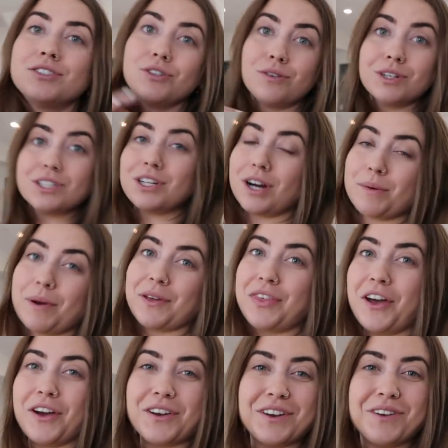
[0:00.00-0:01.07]
Don't want to talk about
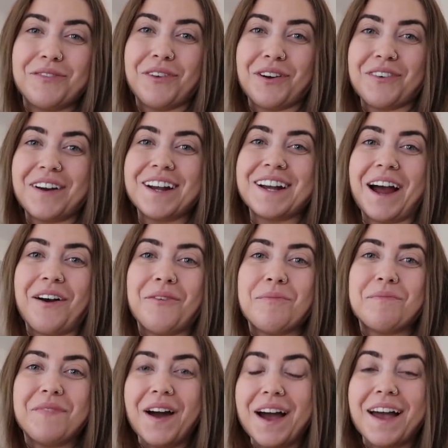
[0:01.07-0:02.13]
that anymore right
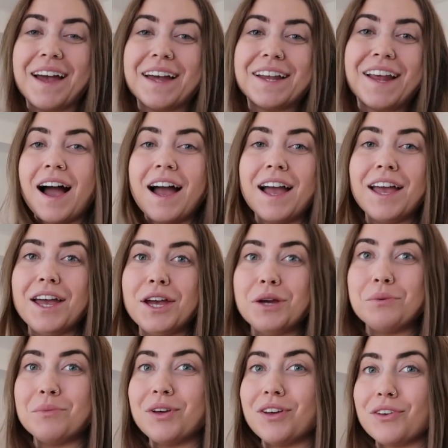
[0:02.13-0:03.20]
now, but I
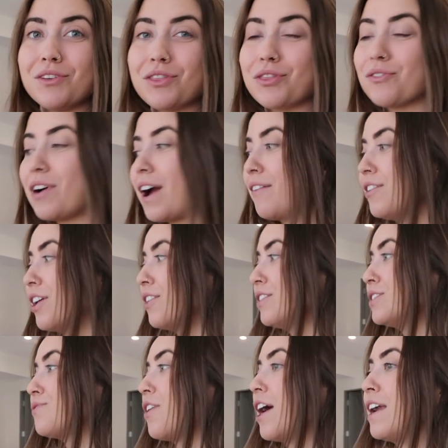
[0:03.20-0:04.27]
am thriving on
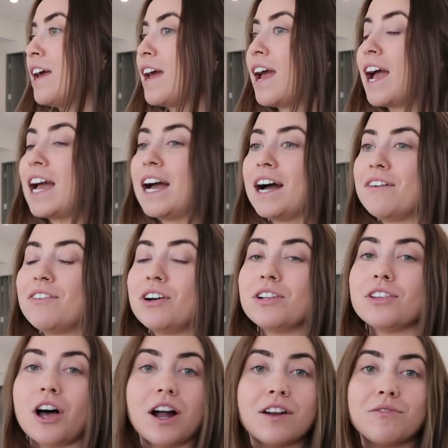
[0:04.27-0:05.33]
this Friday. I have a
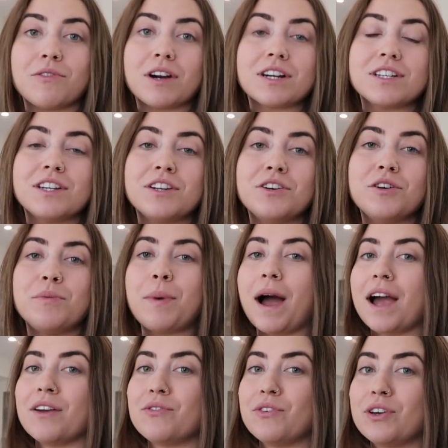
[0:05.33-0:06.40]
lot of work to do, but
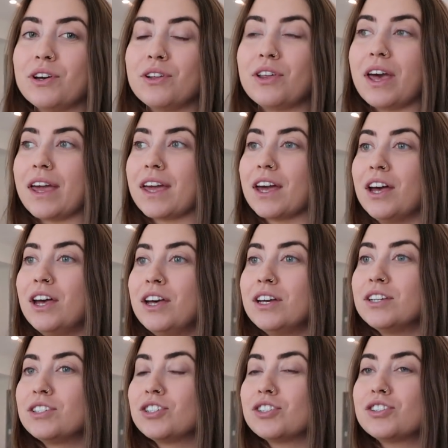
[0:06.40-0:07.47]
I feel like
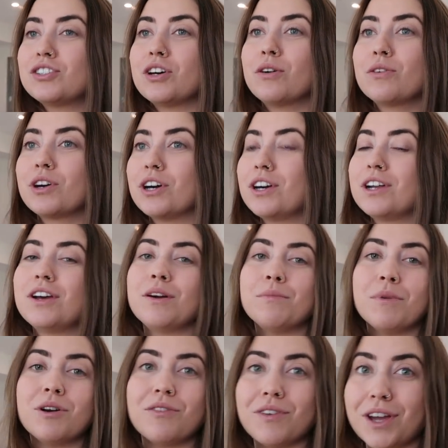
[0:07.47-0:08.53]
just so good and
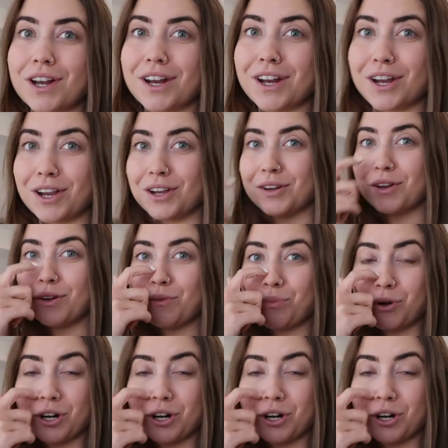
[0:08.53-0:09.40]
motivated and